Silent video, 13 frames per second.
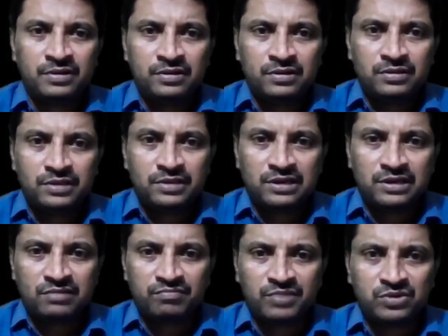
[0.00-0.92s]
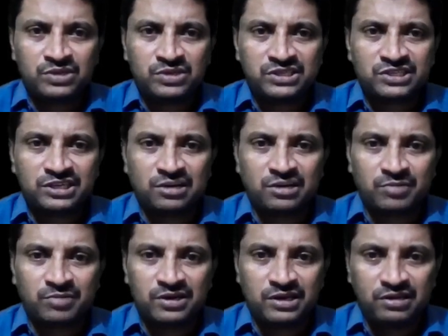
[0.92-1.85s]
Then by using C comma
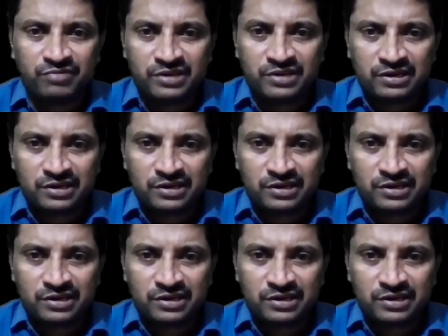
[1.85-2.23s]
D we can get